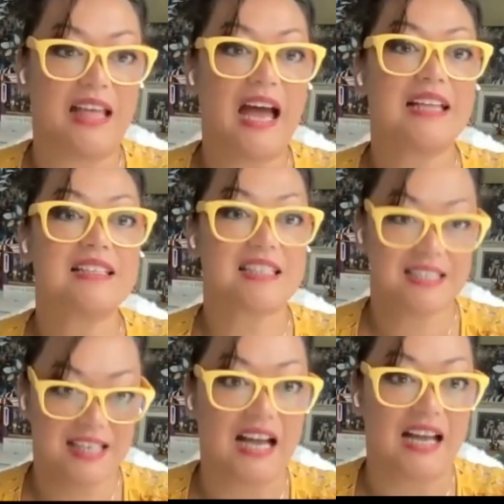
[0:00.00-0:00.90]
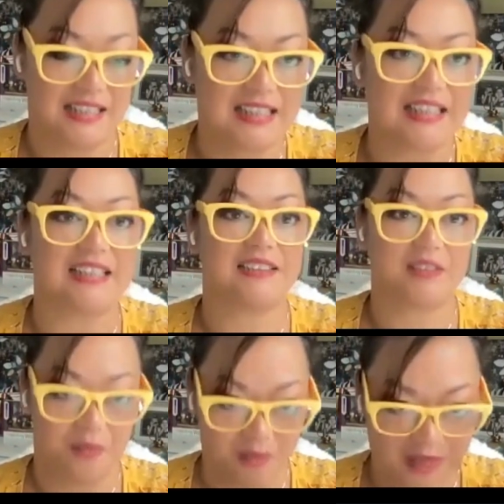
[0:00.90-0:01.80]
that's a sign that
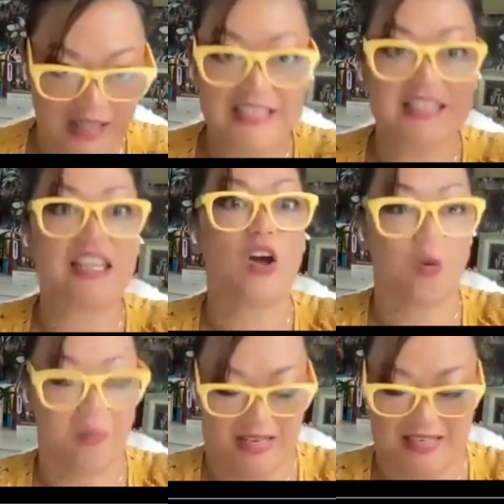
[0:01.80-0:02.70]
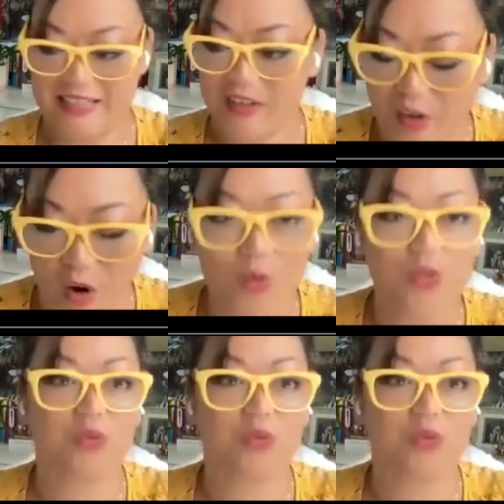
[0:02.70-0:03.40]
that's the omen. Go